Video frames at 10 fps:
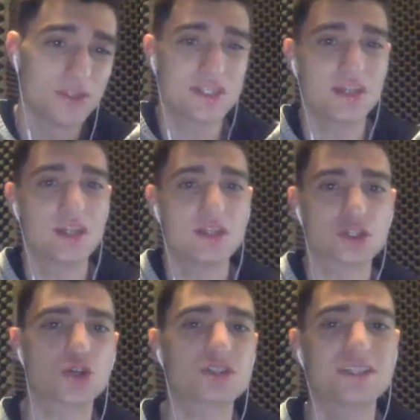You see these
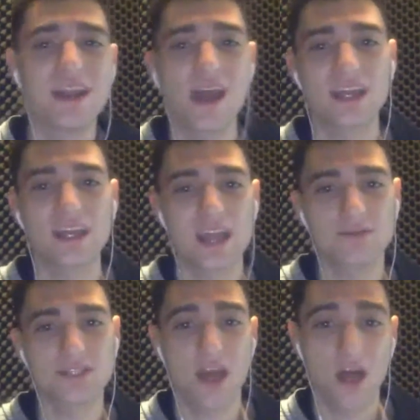Thursday night
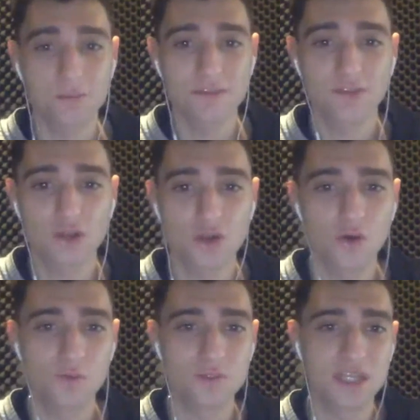games. It helps if you're the
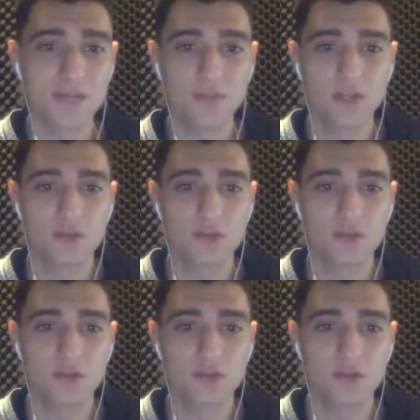home team,